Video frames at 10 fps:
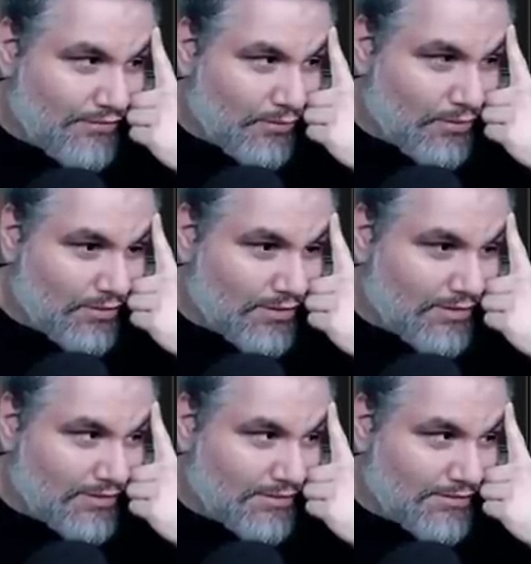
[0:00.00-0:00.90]

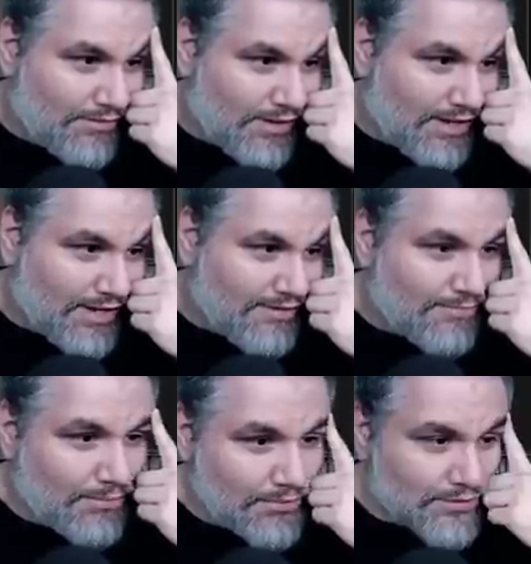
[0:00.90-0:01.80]
four, five
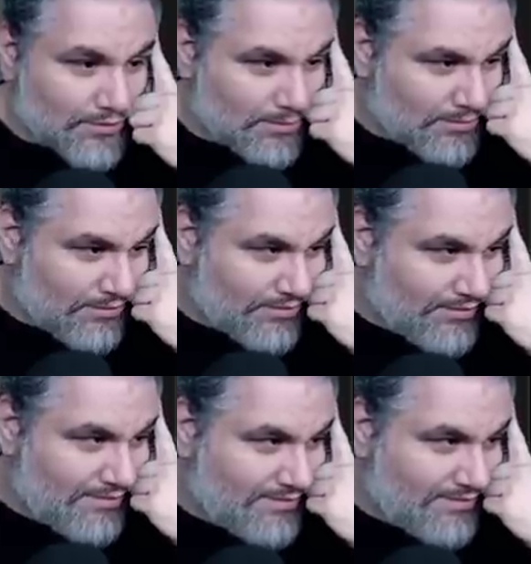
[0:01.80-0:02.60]
Bersorpals.